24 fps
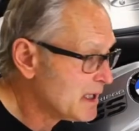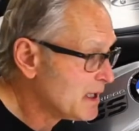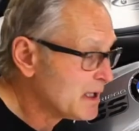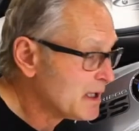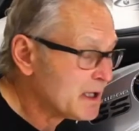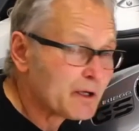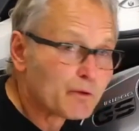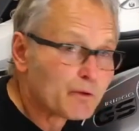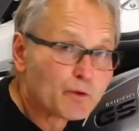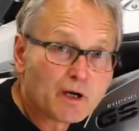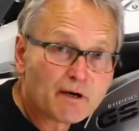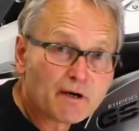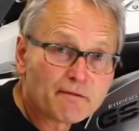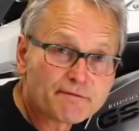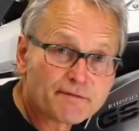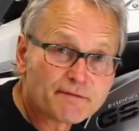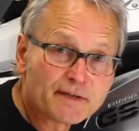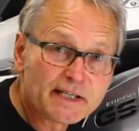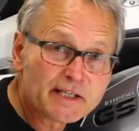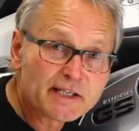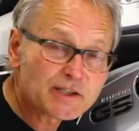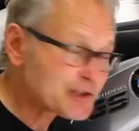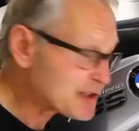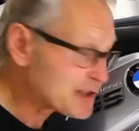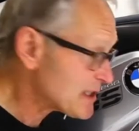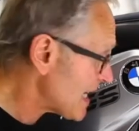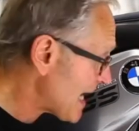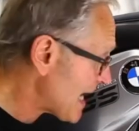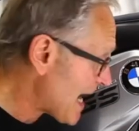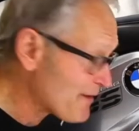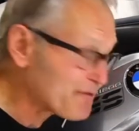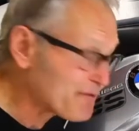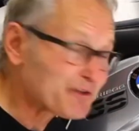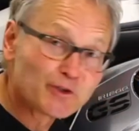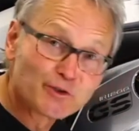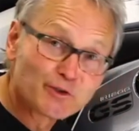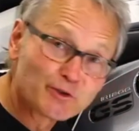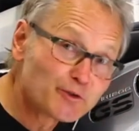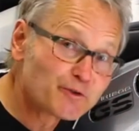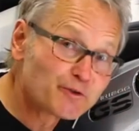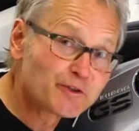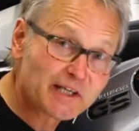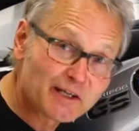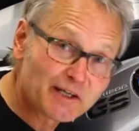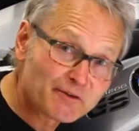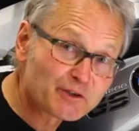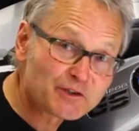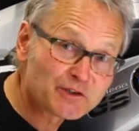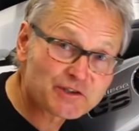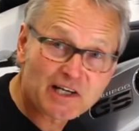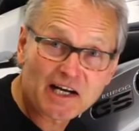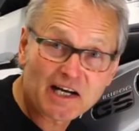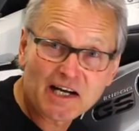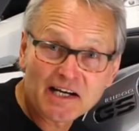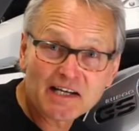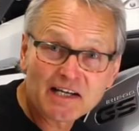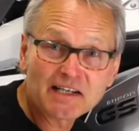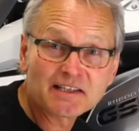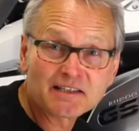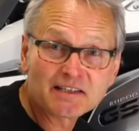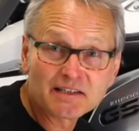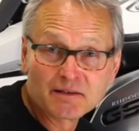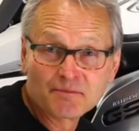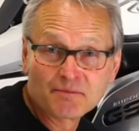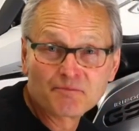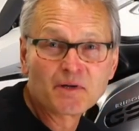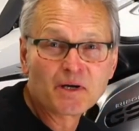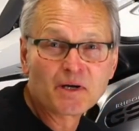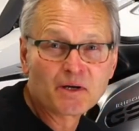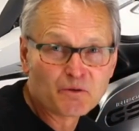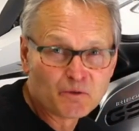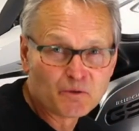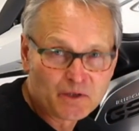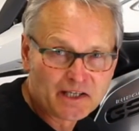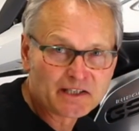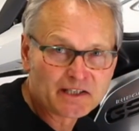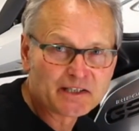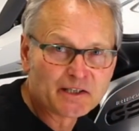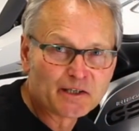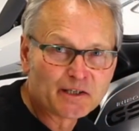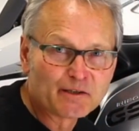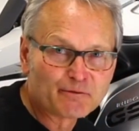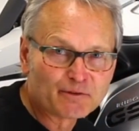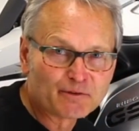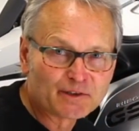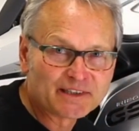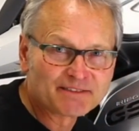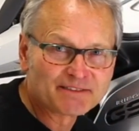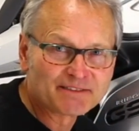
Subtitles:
We're all finished. After you do the other side, ride carefully.